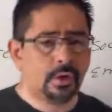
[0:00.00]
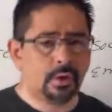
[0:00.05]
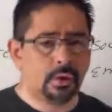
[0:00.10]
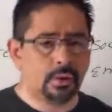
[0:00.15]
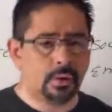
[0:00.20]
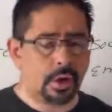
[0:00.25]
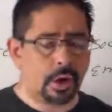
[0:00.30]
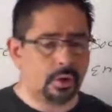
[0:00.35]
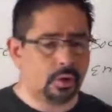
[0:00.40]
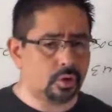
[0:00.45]

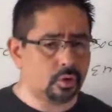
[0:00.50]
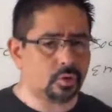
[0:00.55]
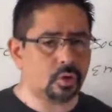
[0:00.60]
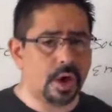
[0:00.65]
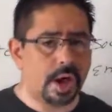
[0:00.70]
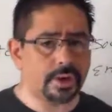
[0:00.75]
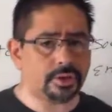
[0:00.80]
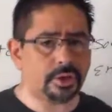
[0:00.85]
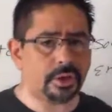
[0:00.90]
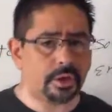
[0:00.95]

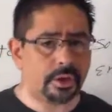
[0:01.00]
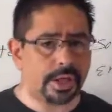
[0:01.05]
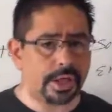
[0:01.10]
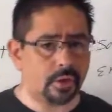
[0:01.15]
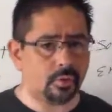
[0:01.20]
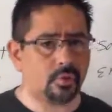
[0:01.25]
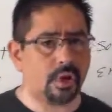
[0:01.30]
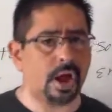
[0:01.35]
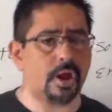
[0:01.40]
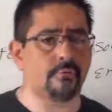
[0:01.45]
Google has a
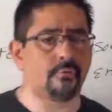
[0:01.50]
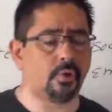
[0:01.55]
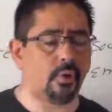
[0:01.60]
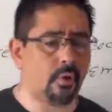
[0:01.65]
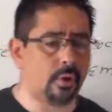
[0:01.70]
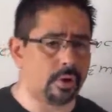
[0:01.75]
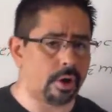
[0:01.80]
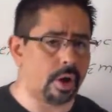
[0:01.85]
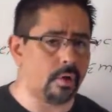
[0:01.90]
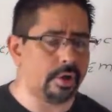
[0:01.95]
link graph
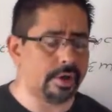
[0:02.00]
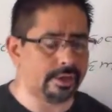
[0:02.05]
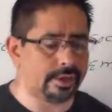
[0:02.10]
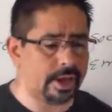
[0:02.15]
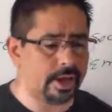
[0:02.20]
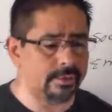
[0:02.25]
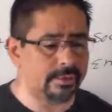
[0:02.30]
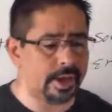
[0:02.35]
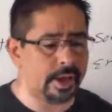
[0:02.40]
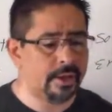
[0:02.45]
going on right
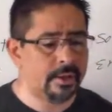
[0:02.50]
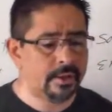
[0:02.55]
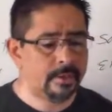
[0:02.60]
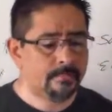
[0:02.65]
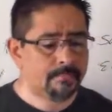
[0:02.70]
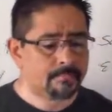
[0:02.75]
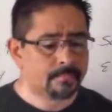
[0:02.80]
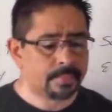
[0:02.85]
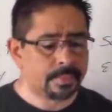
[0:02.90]
now that